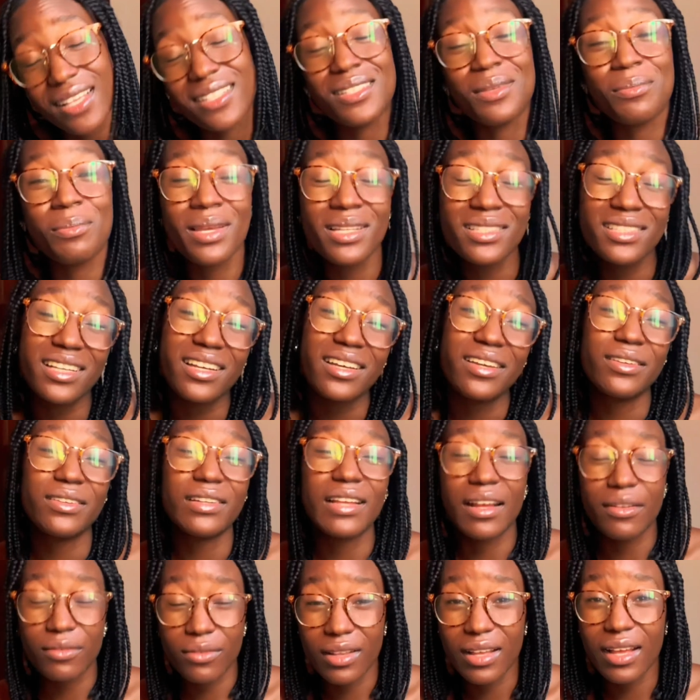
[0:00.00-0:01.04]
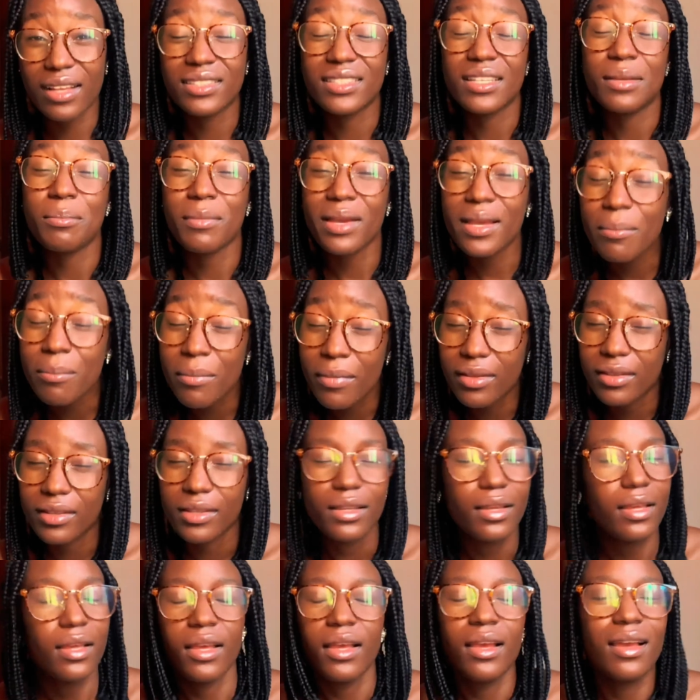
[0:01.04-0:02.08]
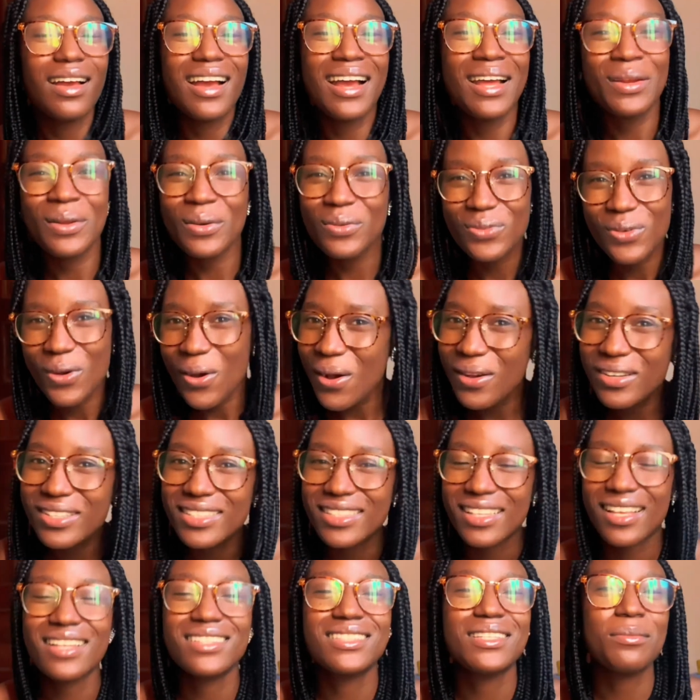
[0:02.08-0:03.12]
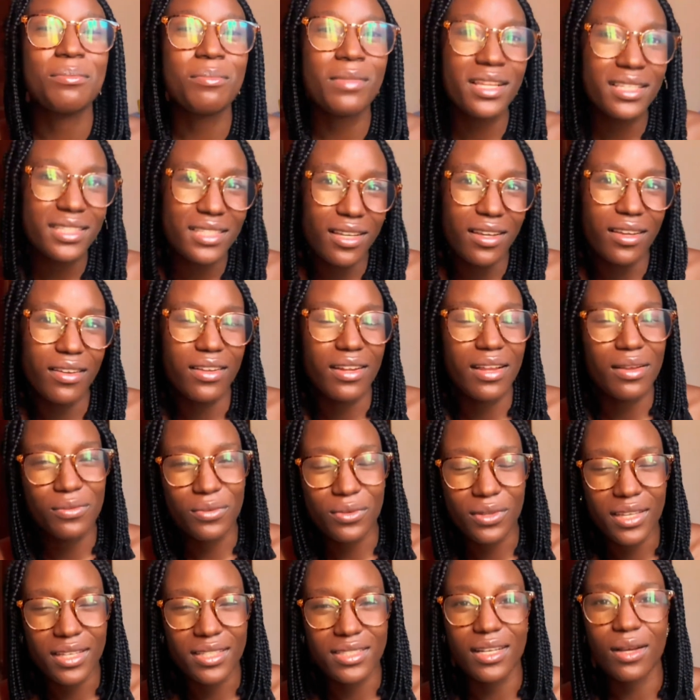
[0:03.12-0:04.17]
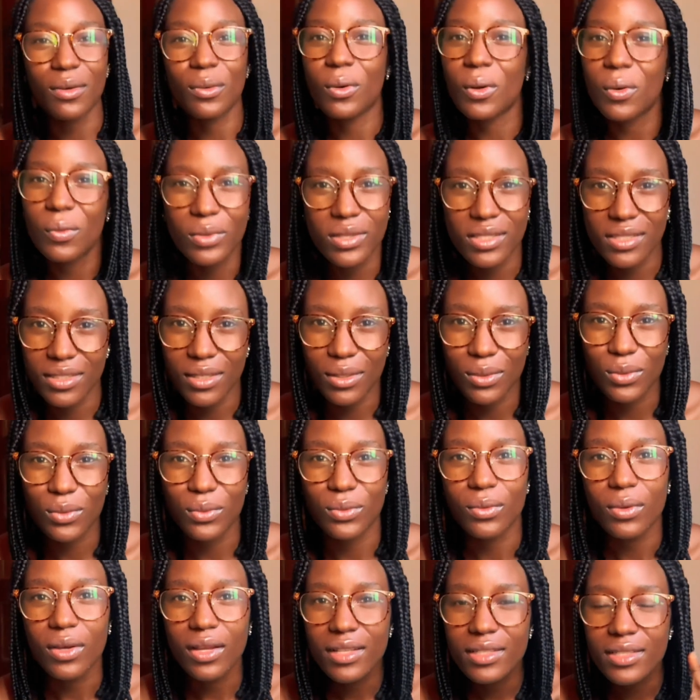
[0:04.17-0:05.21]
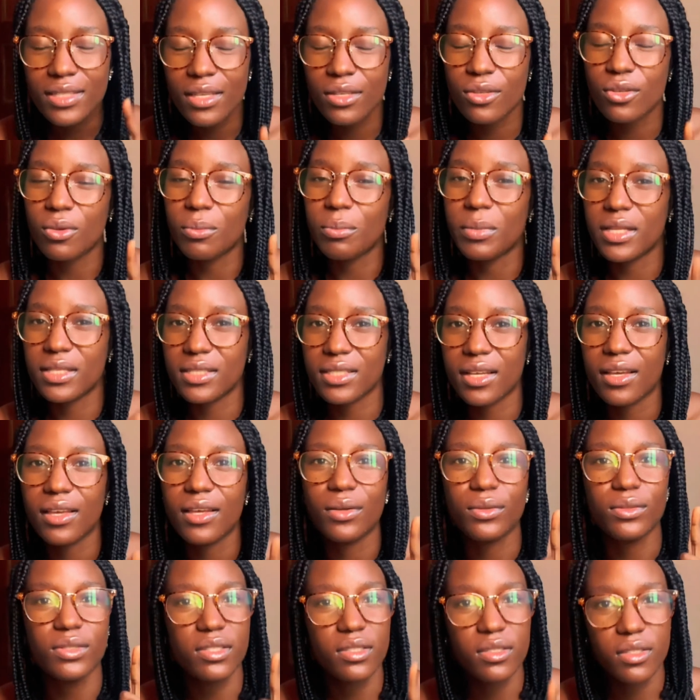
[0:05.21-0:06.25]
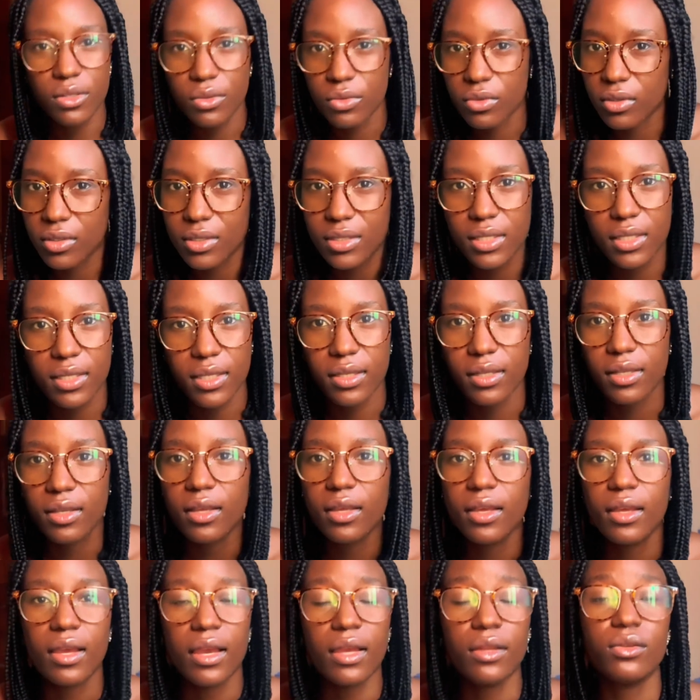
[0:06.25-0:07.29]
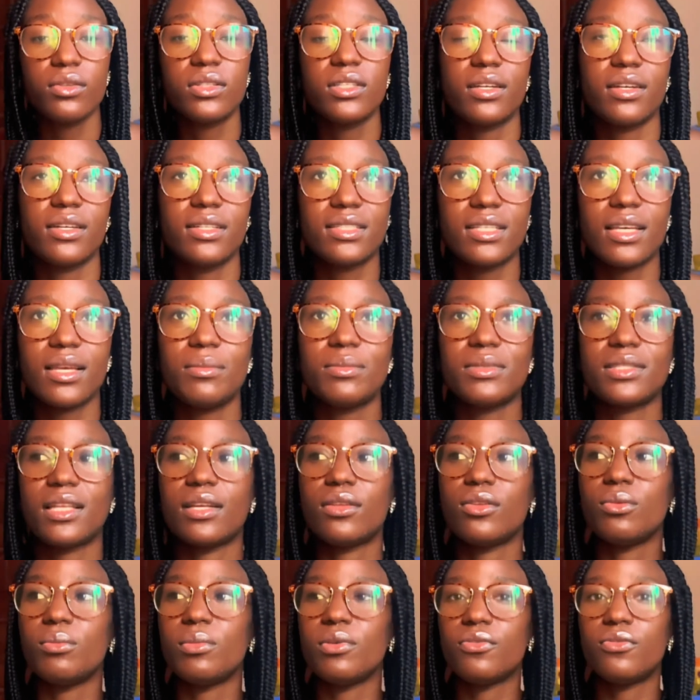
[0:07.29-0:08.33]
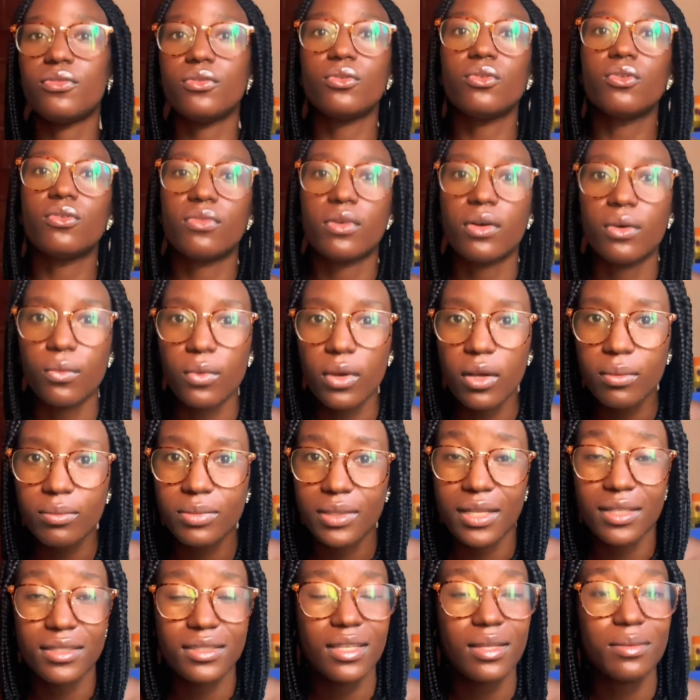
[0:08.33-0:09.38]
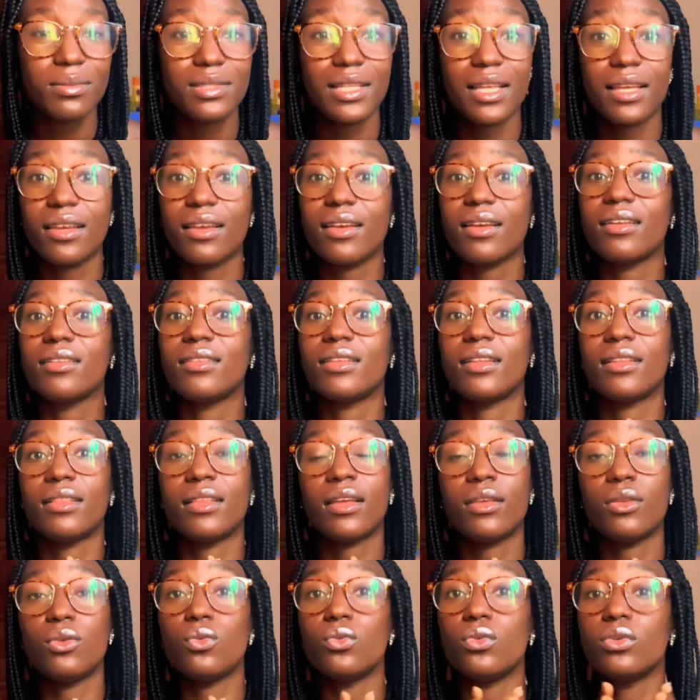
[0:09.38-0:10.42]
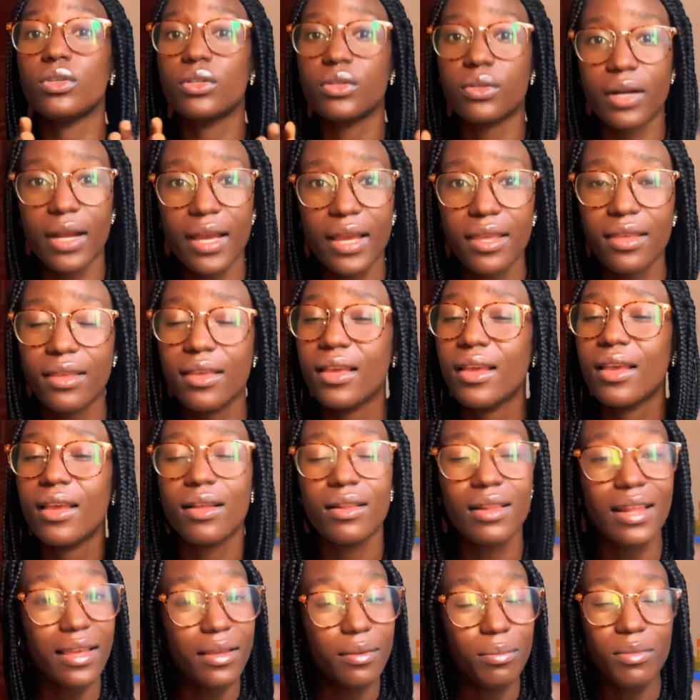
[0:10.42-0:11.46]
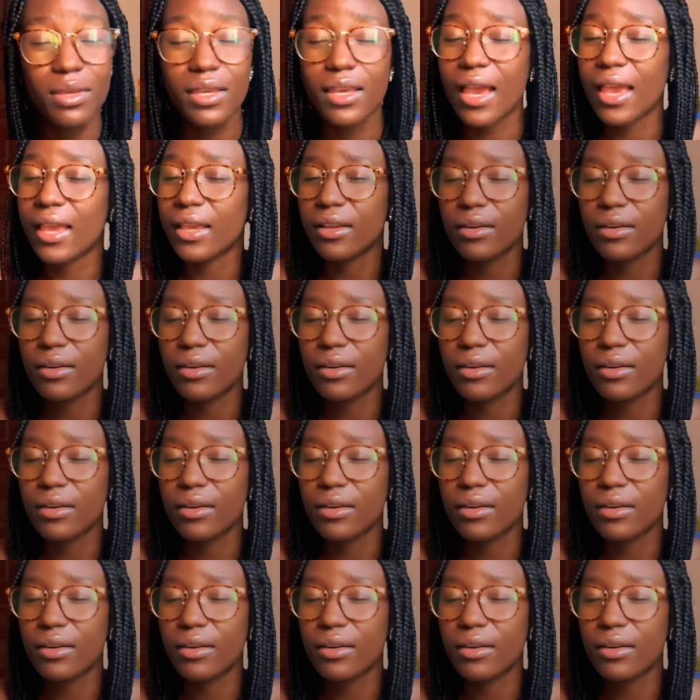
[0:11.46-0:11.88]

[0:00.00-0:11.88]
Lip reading: Hi guys, welcome back to my YouTube channel. My name is Jemima. This is the last part of the series, Advice for 200 Level Medics. If you've not seen the part 1 to 3, please go and see it before coming here. With that said, let's get